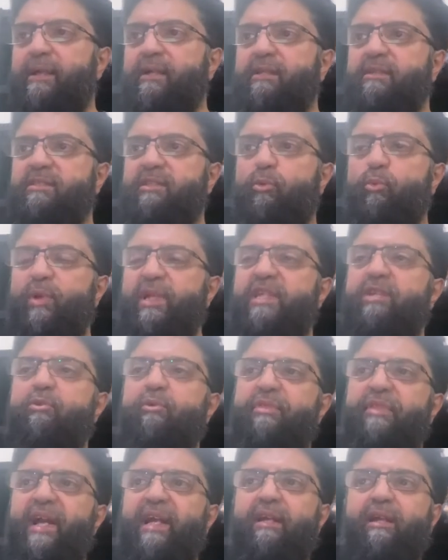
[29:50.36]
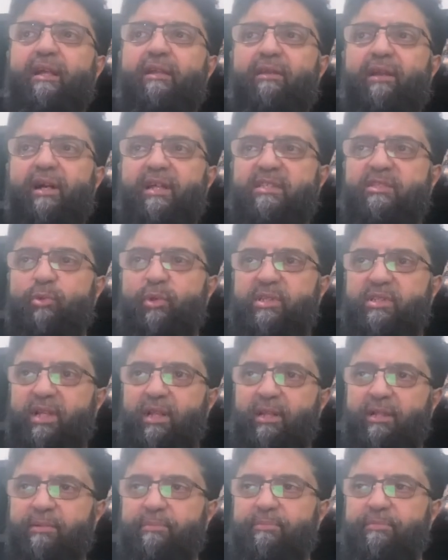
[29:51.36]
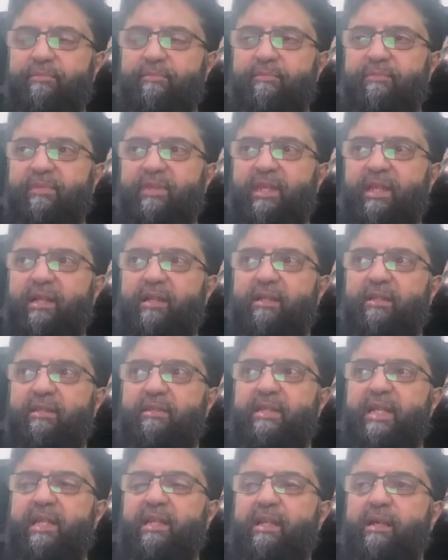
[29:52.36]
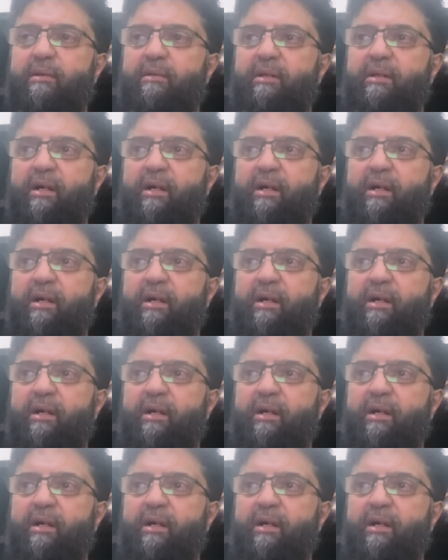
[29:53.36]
So when you thank Allah azza wa jal, then